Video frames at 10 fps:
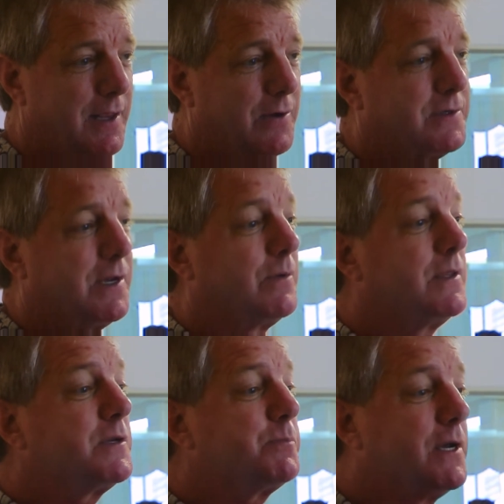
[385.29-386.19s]
They were saying,
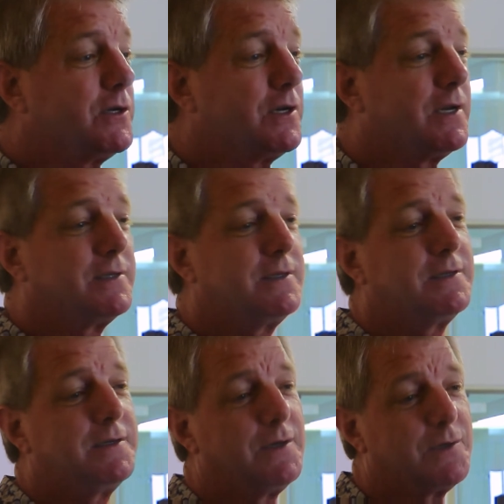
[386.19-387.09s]
well, this patient has
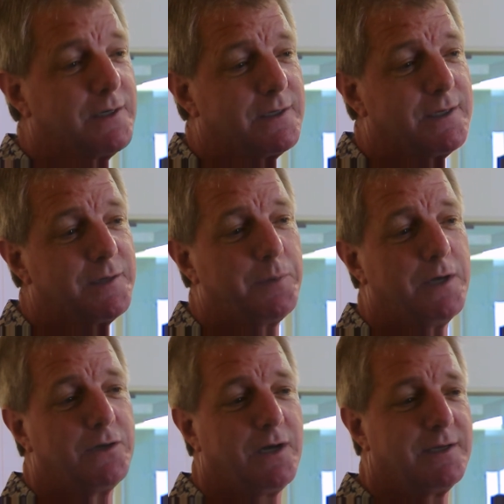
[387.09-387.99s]
this illness, this
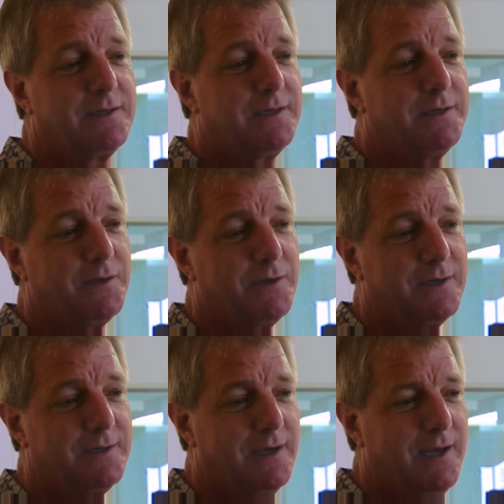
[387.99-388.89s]
patient has this
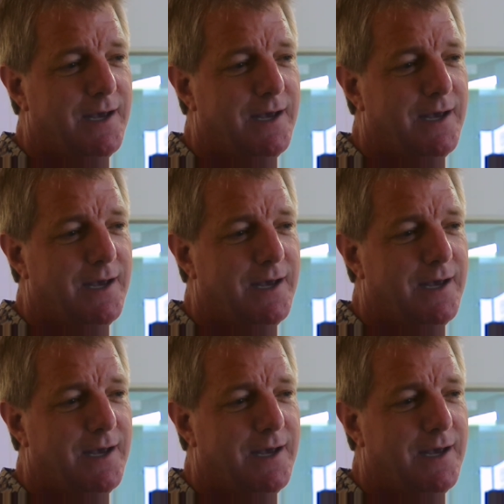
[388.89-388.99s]
illness.